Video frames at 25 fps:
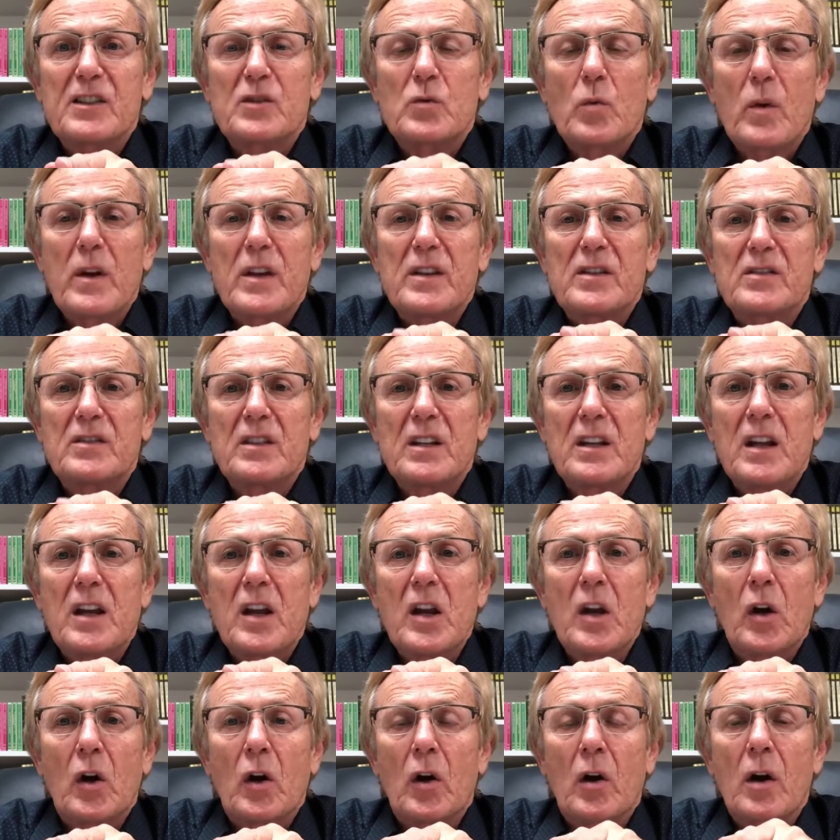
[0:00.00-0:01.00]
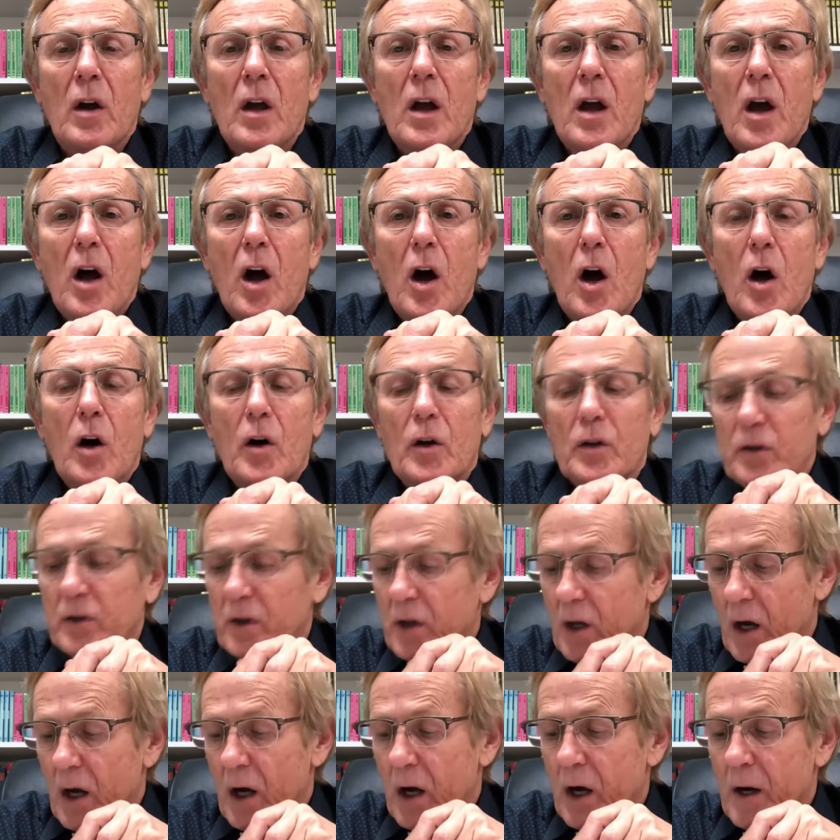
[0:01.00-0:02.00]
Wednesday here on,
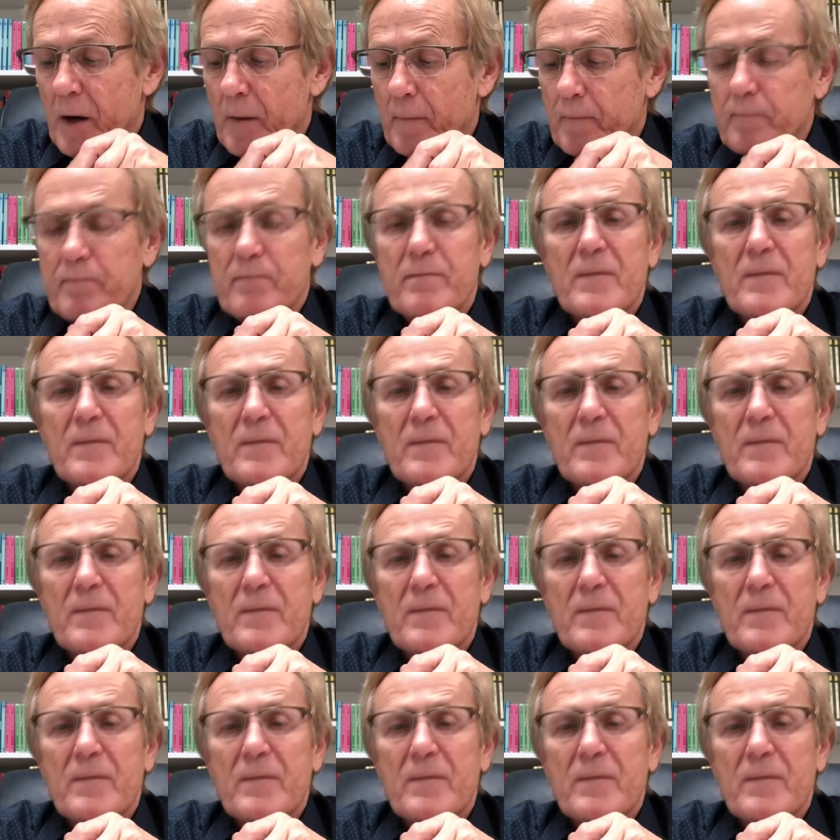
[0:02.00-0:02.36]
um,